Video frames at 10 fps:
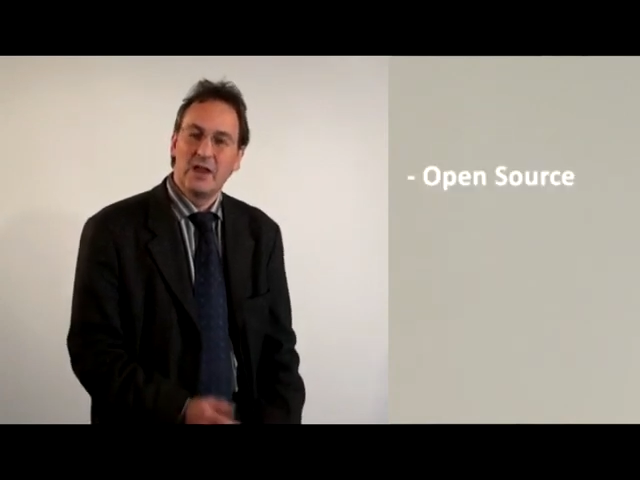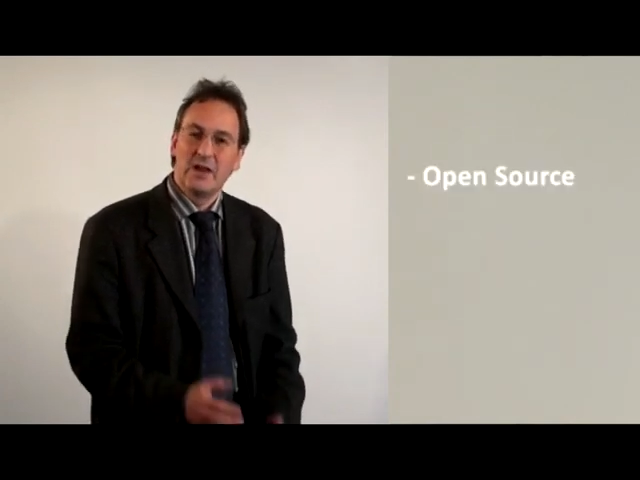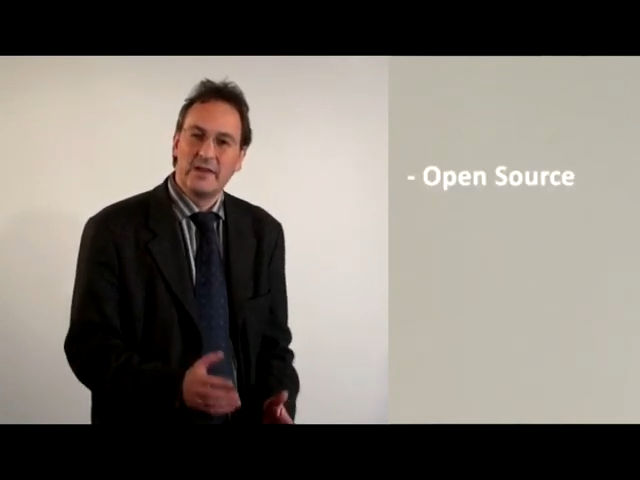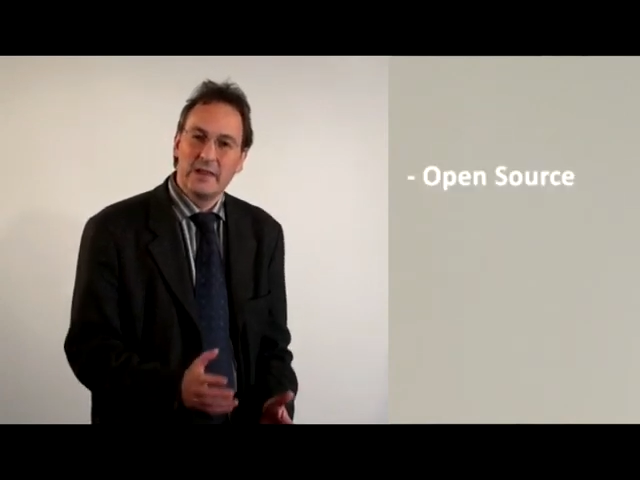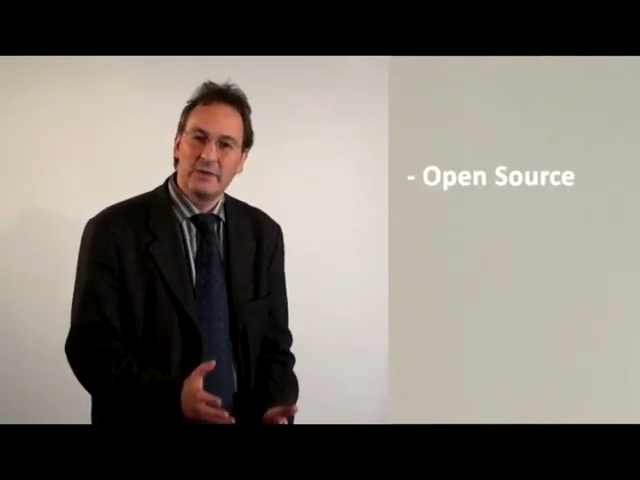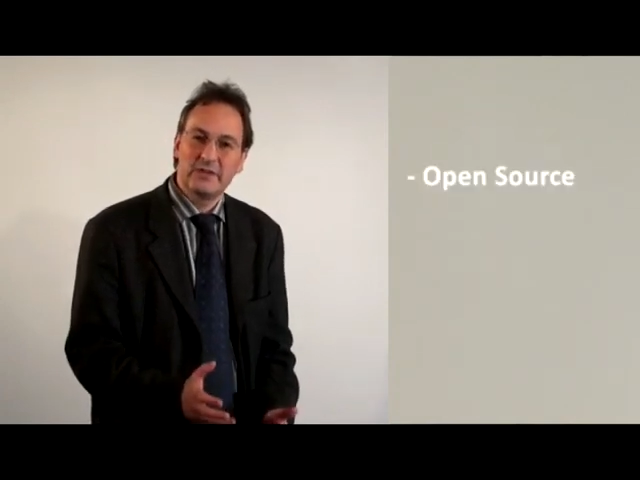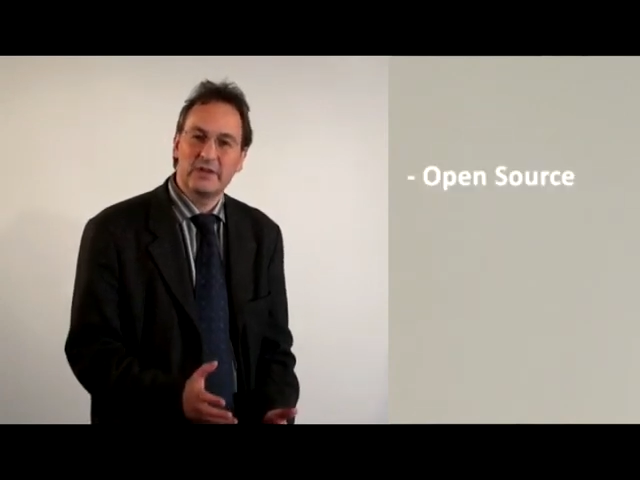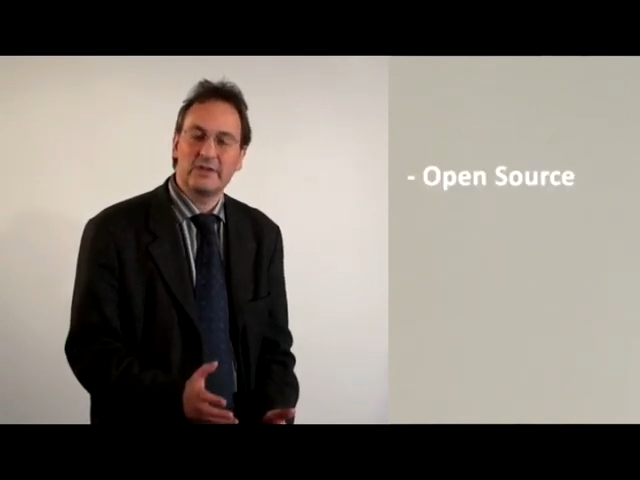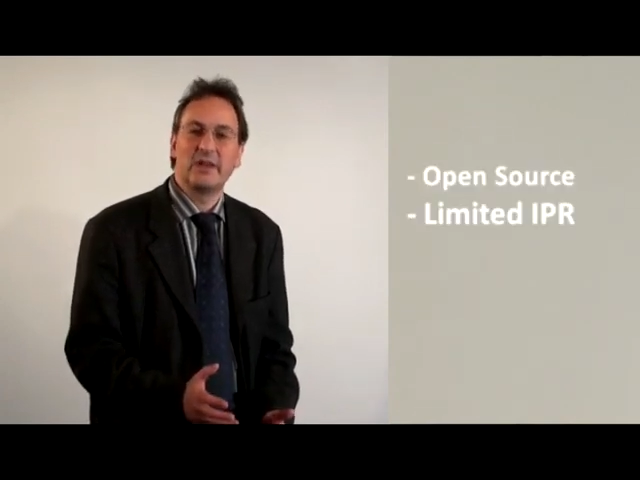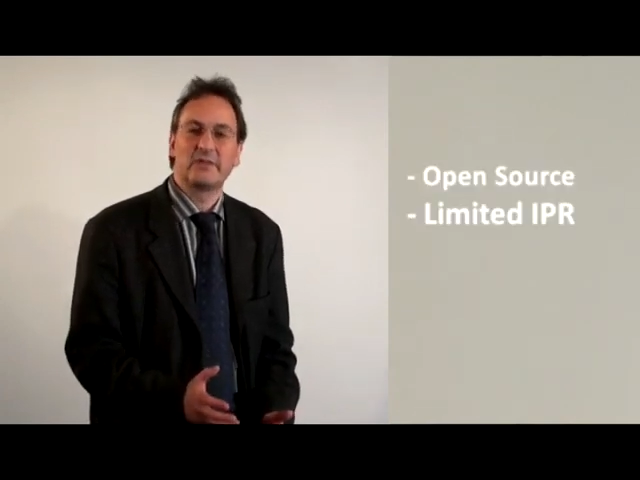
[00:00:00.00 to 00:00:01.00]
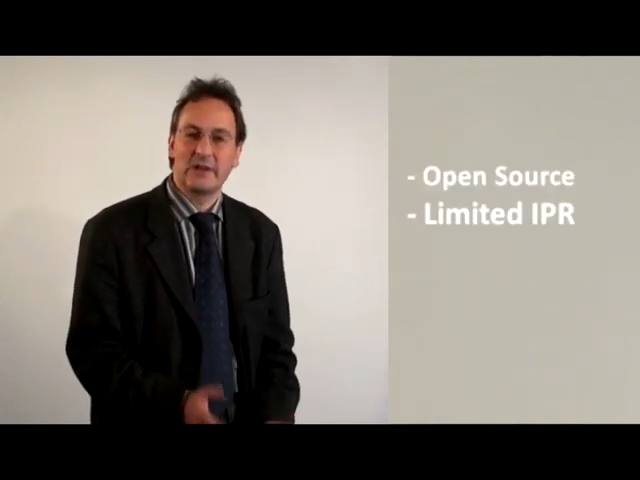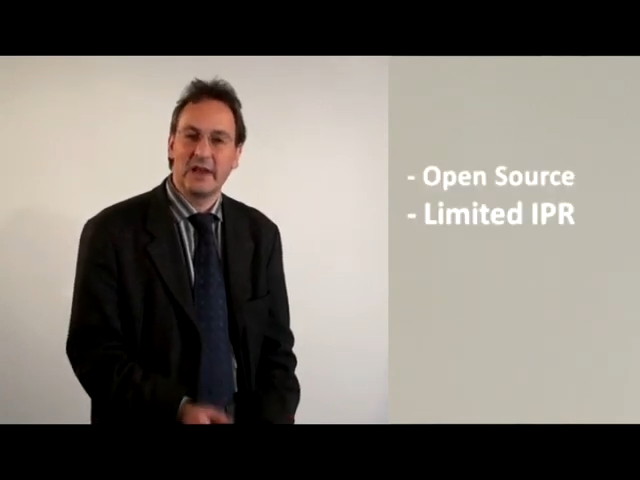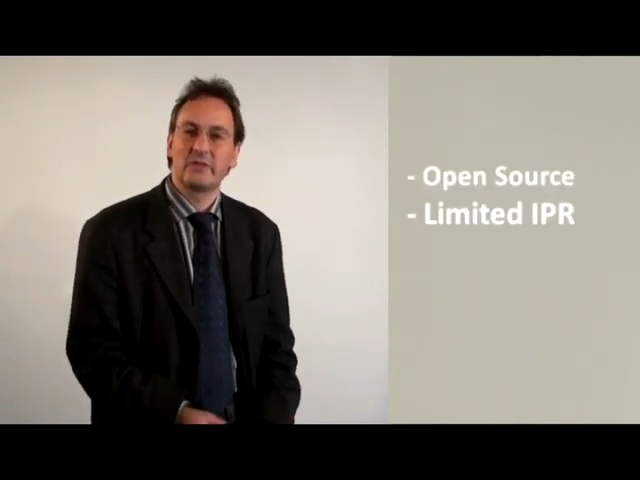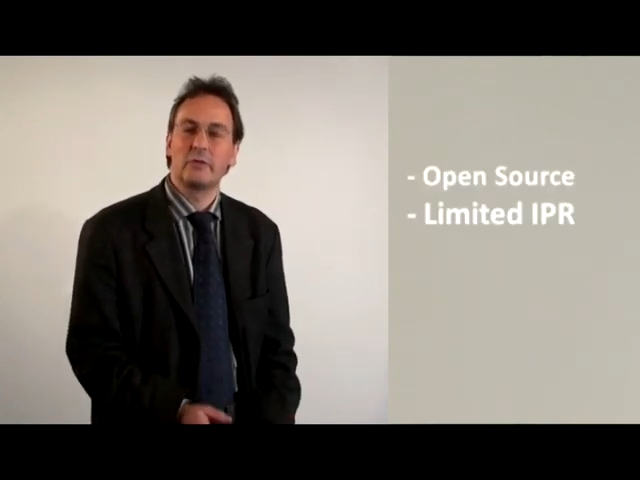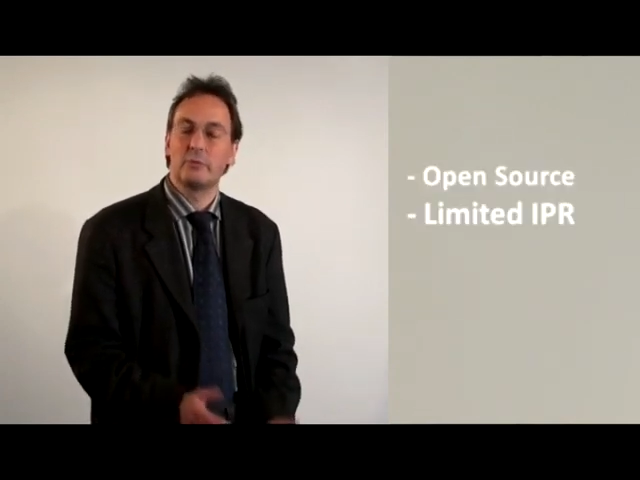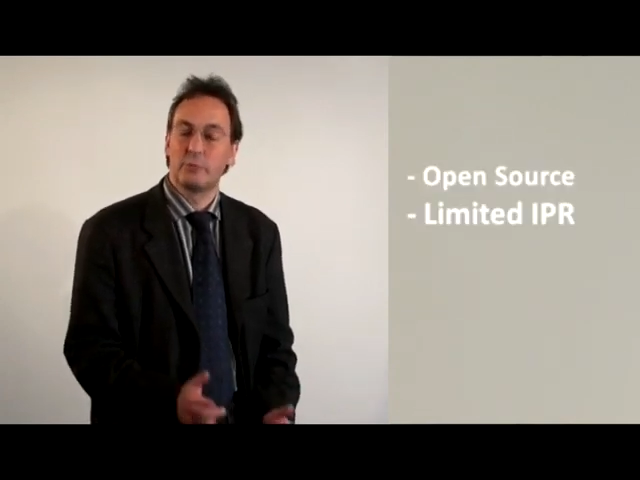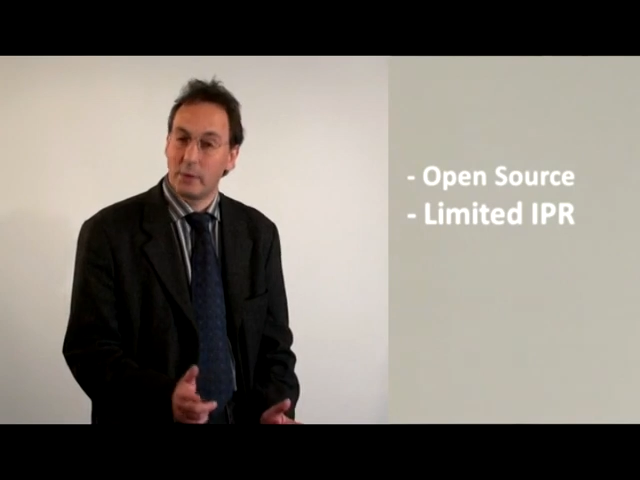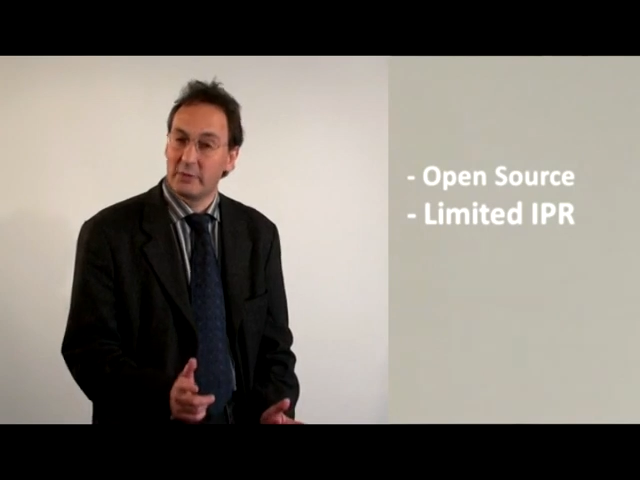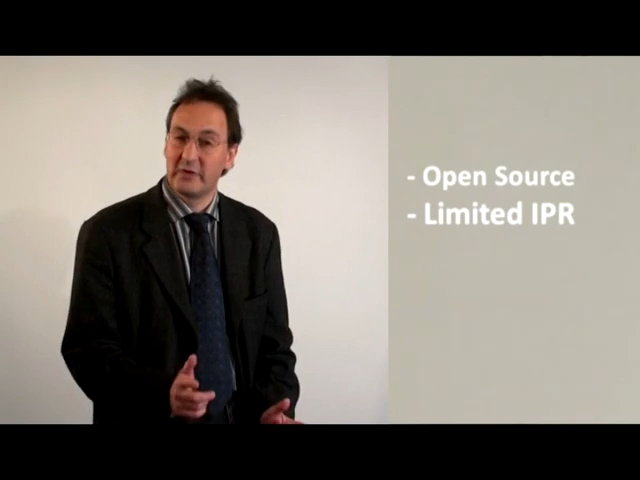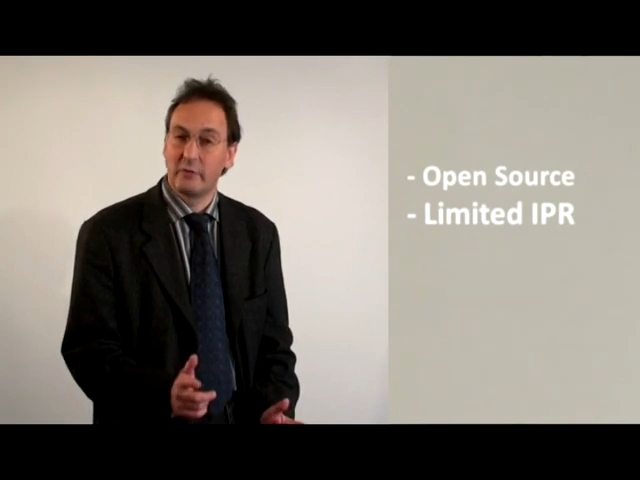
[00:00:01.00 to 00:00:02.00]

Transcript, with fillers: limited intellectual property